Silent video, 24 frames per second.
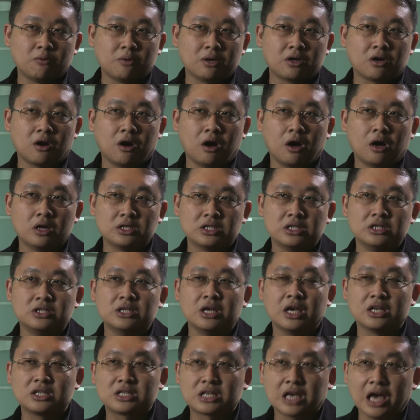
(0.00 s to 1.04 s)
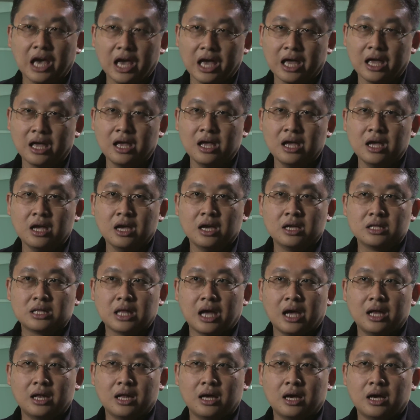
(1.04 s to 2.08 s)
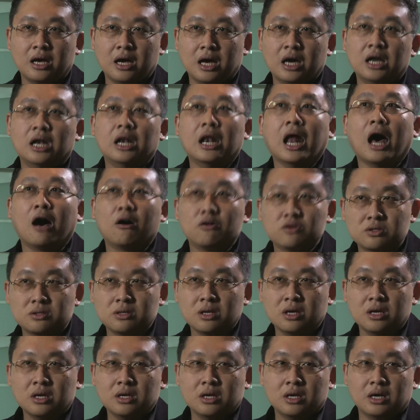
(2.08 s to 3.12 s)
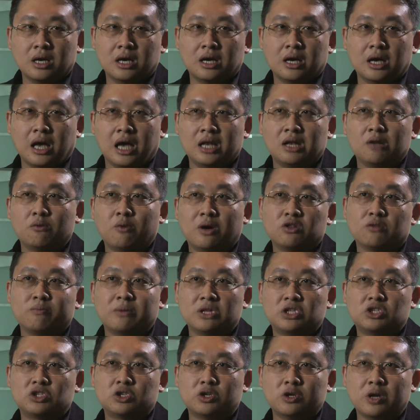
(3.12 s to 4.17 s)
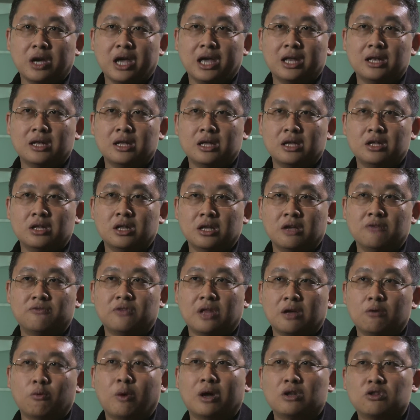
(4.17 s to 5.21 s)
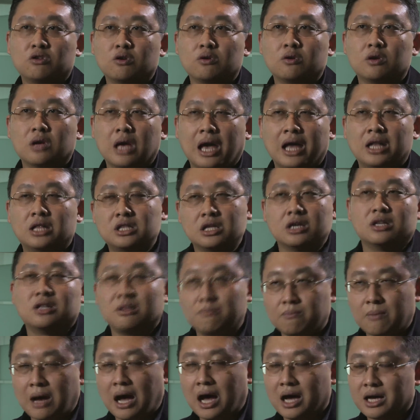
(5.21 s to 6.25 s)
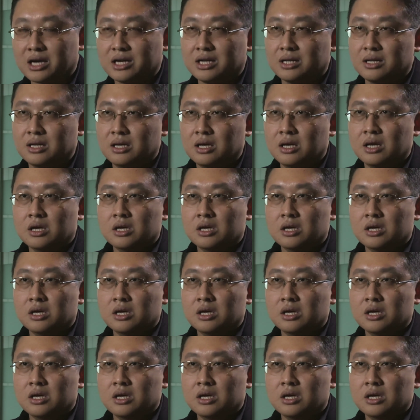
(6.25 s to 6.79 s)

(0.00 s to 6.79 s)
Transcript: that we call CCSK that allows anyone to be trained if they want to enter the market.